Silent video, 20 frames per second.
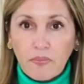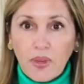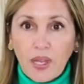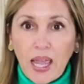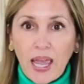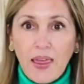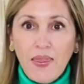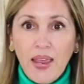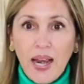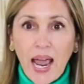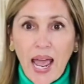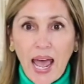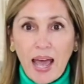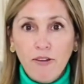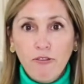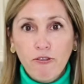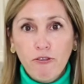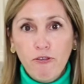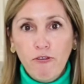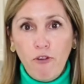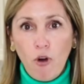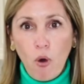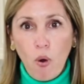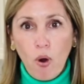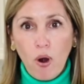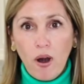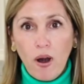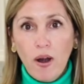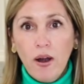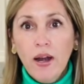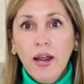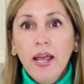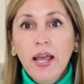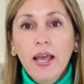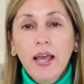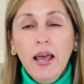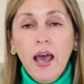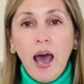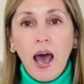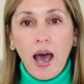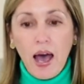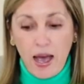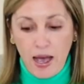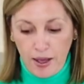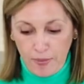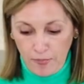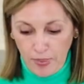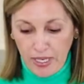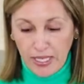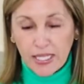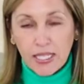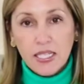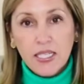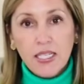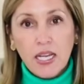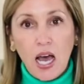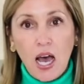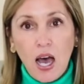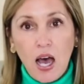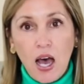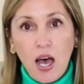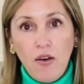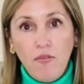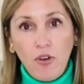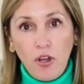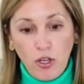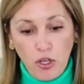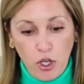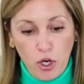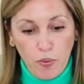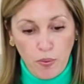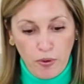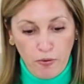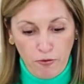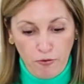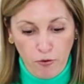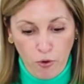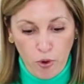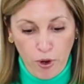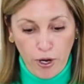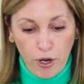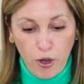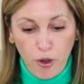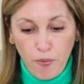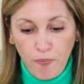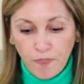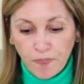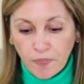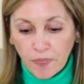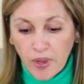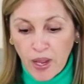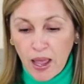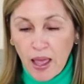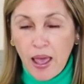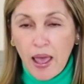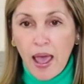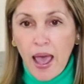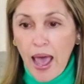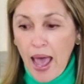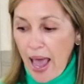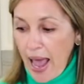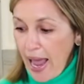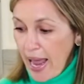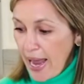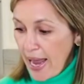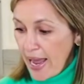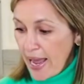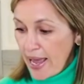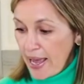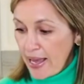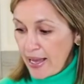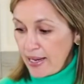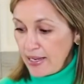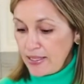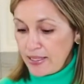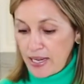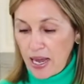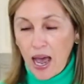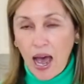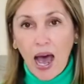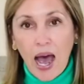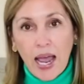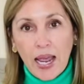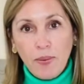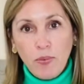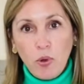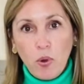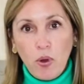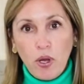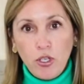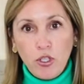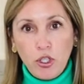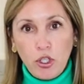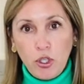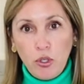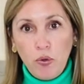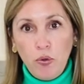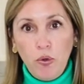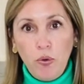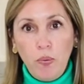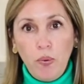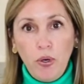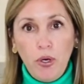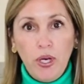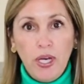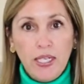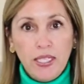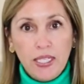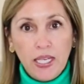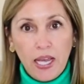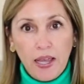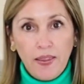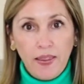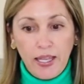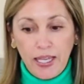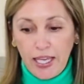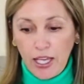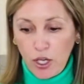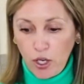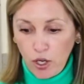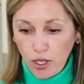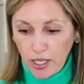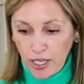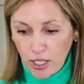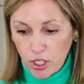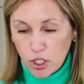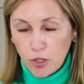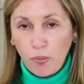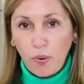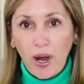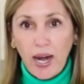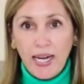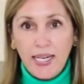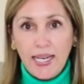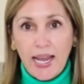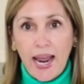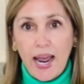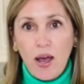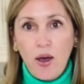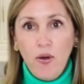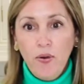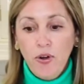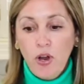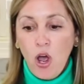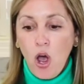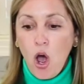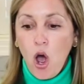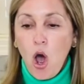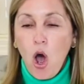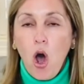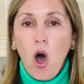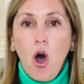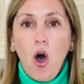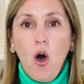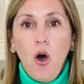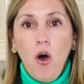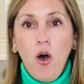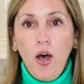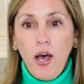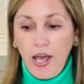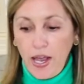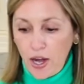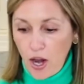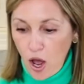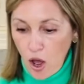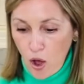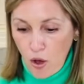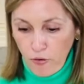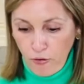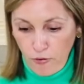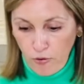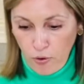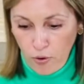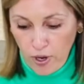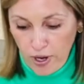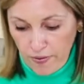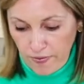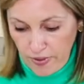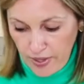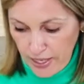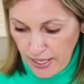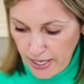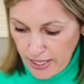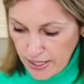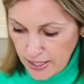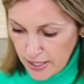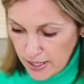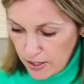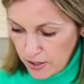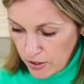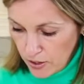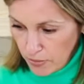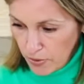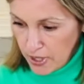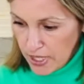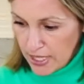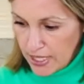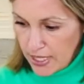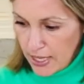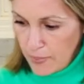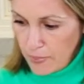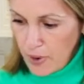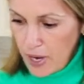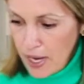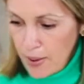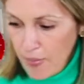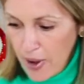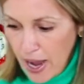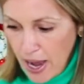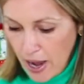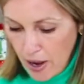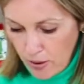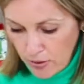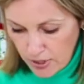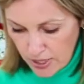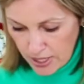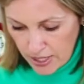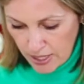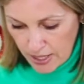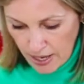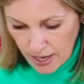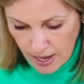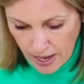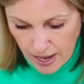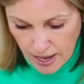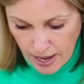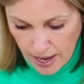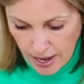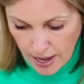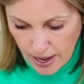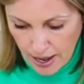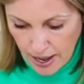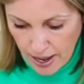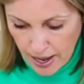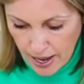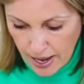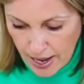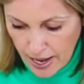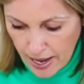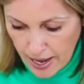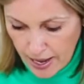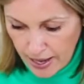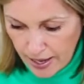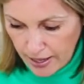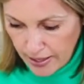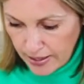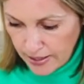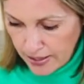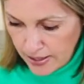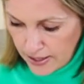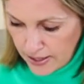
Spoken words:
And then I have 4 pieces of aluminum foil, and I am going to put the cooking spray down on all 4 of these. So I'm going to separate them out and